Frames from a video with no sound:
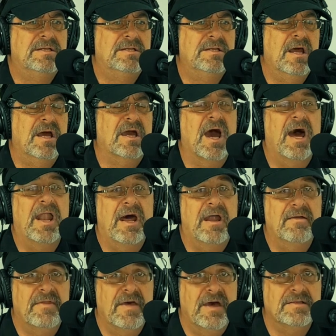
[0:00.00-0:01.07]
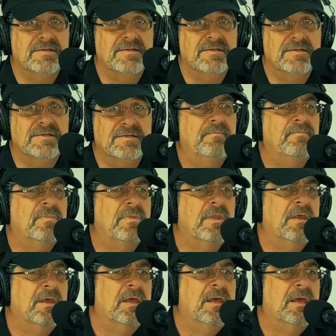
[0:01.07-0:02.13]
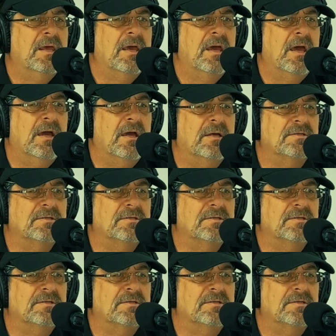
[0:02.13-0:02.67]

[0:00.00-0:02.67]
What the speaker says: I got out of that job and